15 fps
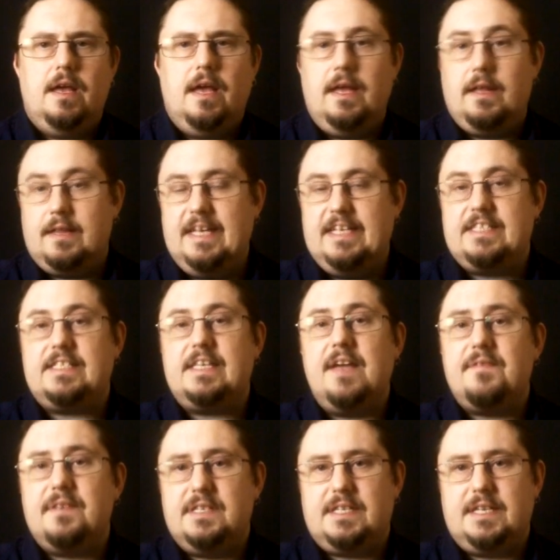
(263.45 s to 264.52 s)
At least
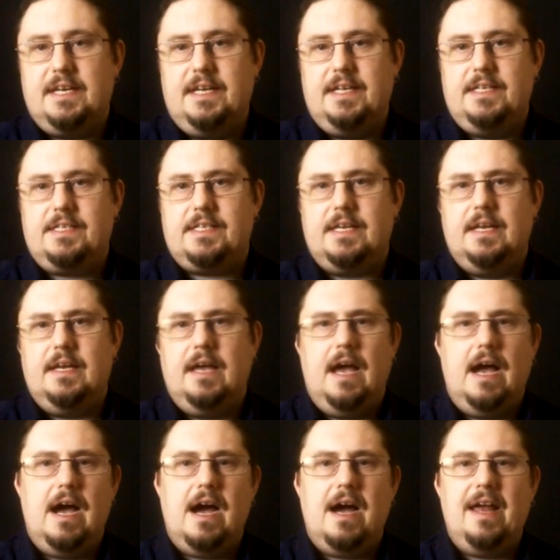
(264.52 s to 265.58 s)
7 cities
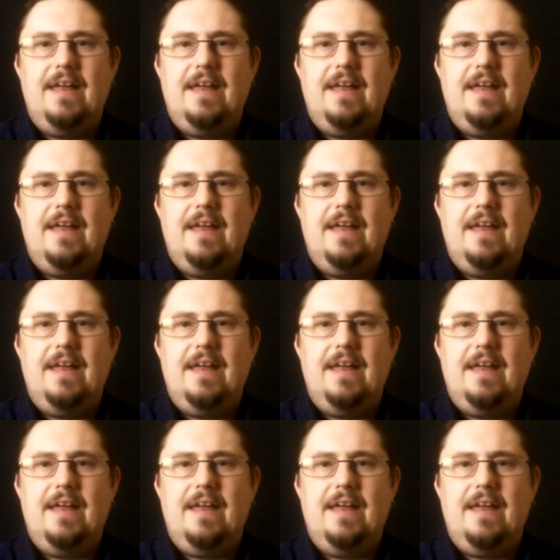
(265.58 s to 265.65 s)
are